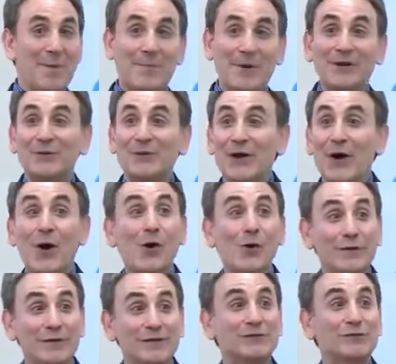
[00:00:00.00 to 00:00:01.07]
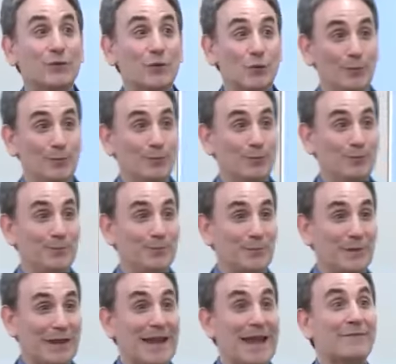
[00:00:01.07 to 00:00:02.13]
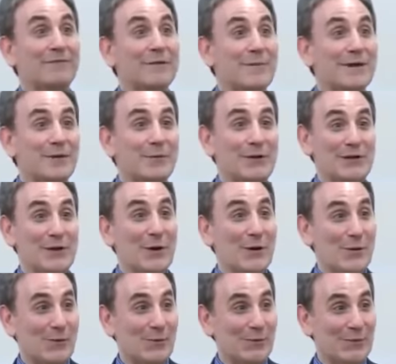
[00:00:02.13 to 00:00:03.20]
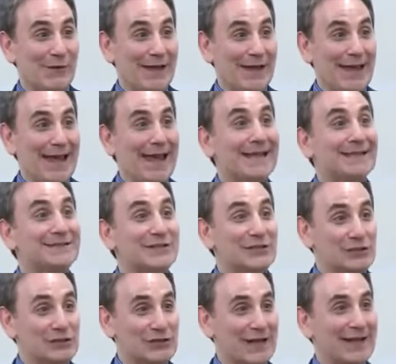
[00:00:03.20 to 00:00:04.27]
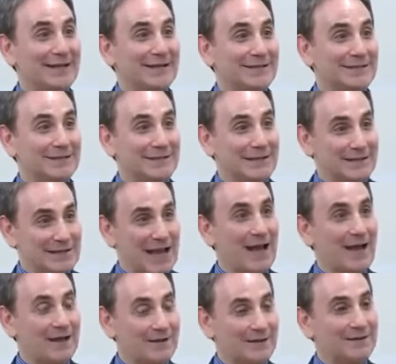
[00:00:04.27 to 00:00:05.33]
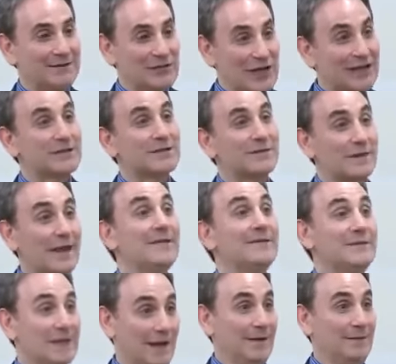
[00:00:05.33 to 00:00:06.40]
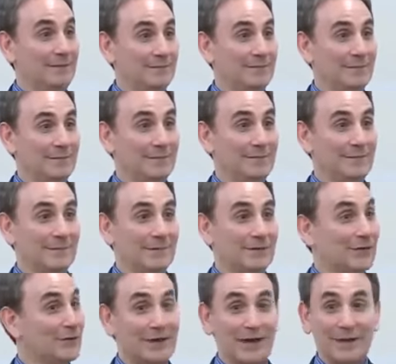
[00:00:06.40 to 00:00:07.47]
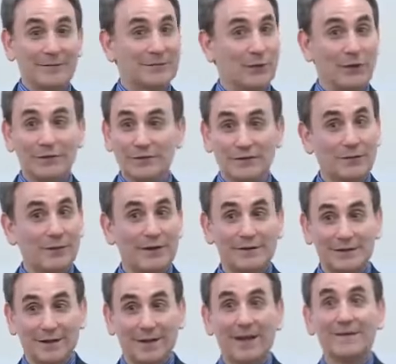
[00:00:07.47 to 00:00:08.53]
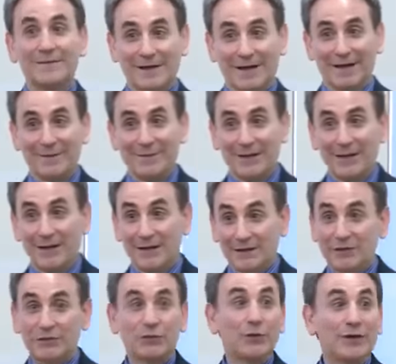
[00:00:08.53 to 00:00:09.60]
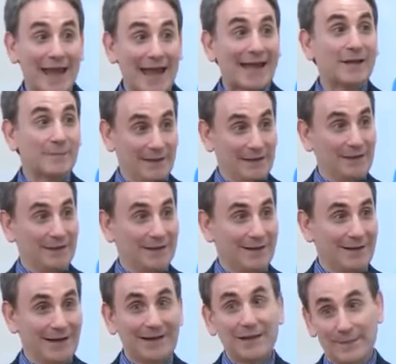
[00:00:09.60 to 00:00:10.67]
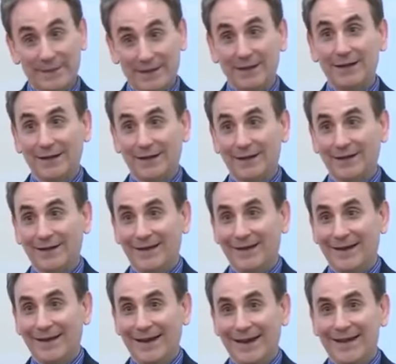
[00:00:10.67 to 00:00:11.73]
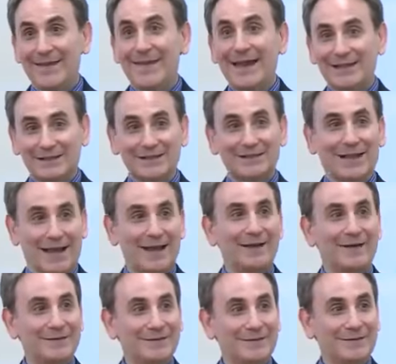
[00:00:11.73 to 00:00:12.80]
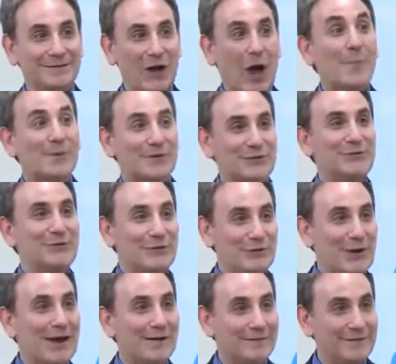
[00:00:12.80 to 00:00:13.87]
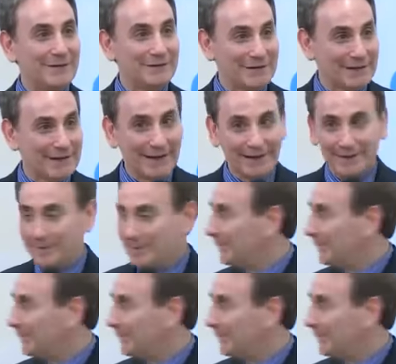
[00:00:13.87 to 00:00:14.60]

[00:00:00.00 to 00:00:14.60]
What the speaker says: But we all in this room, and everybody we know, has the chance, the chance of a lifetime. It only comes once or twice in a lifetime to join Atomy at the beginning. And that's the kind of opportunity you have here today.